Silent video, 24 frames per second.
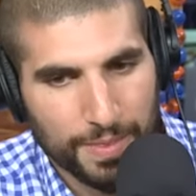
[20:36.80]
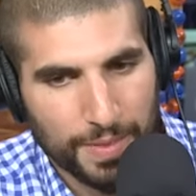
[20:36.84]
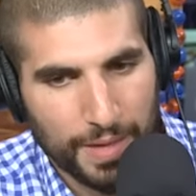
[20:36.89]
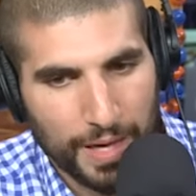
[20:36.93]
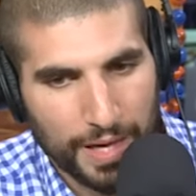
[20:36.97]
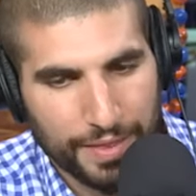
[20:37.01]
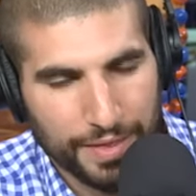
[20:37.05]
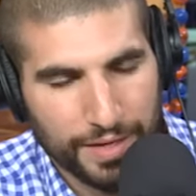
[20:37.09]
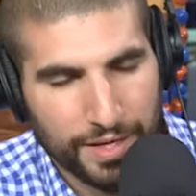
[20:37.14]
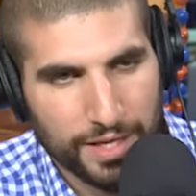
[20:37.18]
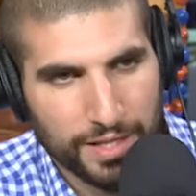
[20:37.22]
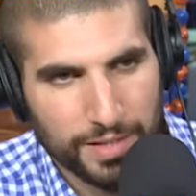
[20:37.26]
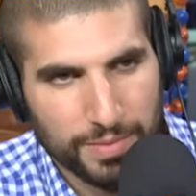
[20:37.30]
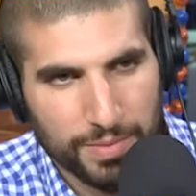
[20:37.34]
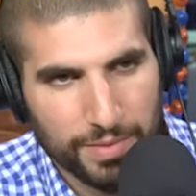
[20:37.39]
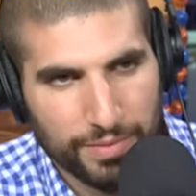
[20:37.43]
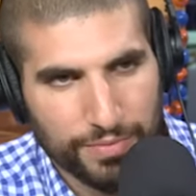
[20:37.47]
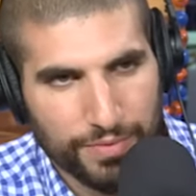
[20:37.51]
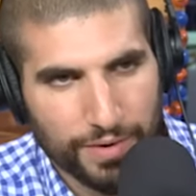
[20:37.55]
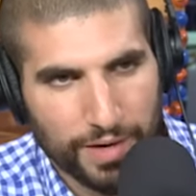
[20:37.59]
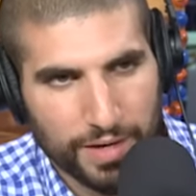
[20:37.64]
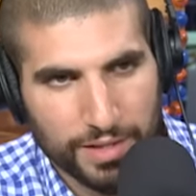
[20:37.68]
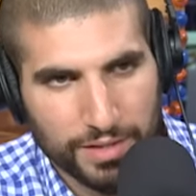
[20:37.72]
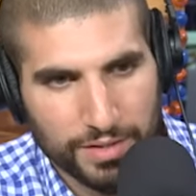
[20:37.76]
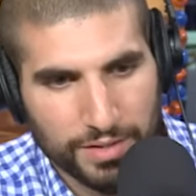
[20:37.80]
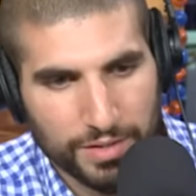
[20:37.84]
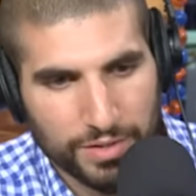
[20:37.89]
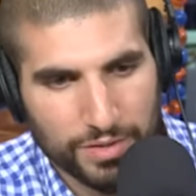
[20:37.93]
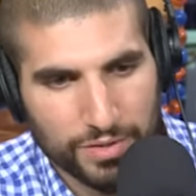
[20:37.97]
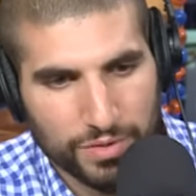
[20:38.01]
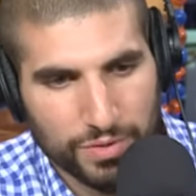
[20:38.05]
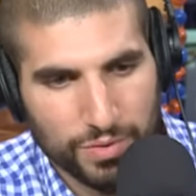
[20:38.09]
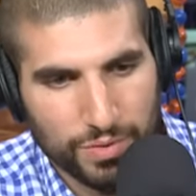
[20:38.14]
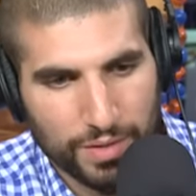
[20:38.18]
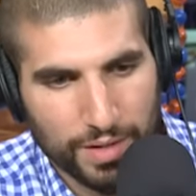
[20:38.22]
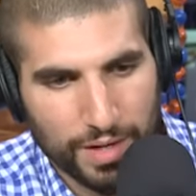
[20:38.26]
I think he's been fighting
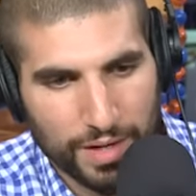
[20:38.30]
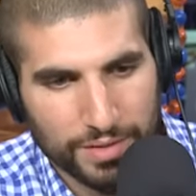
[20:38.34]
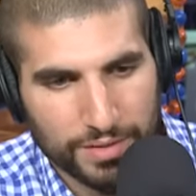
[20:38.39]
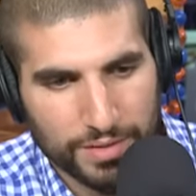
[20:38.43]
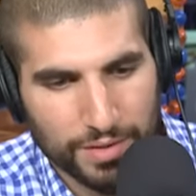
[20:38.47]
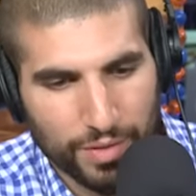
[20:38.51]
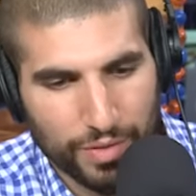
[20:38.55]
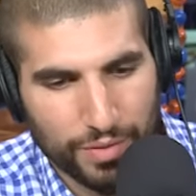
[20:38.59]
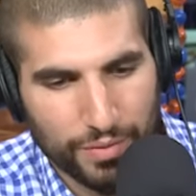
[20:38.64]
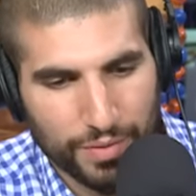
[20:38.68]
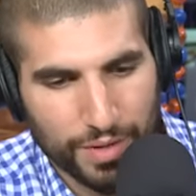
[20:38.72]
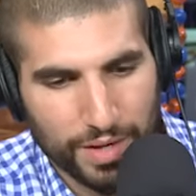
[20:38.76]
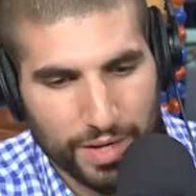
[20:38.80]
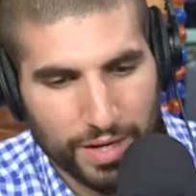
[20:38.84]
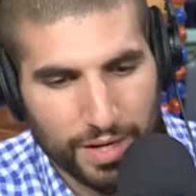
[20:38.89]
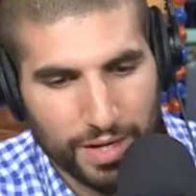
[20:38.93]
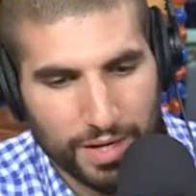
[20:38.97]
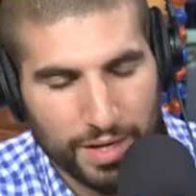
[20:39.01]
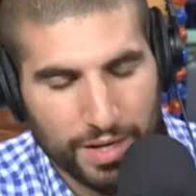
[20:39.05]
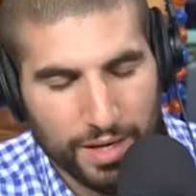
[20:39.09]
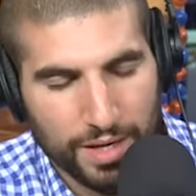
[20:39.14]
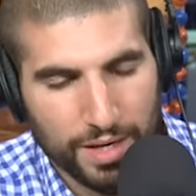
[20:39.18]
since 2003.